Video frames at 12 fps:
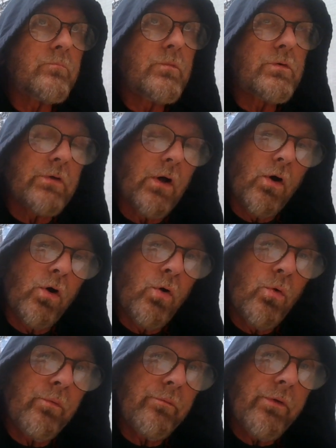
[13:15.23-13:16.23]

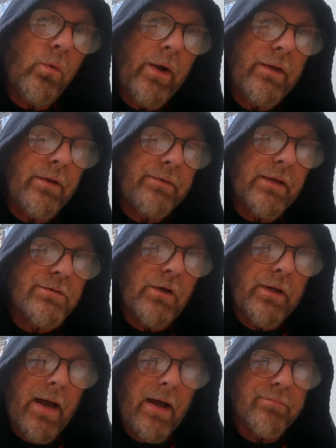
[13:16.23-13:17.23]
So the way that that's going
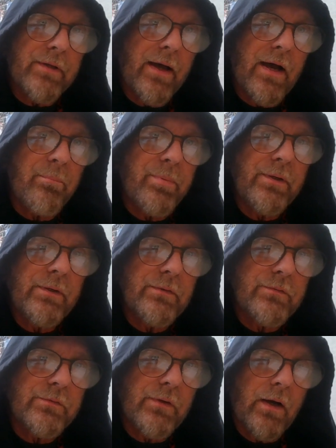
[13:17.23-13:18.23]
to have to happen
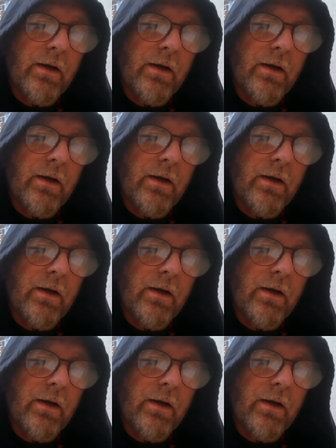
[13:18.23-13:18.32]
is,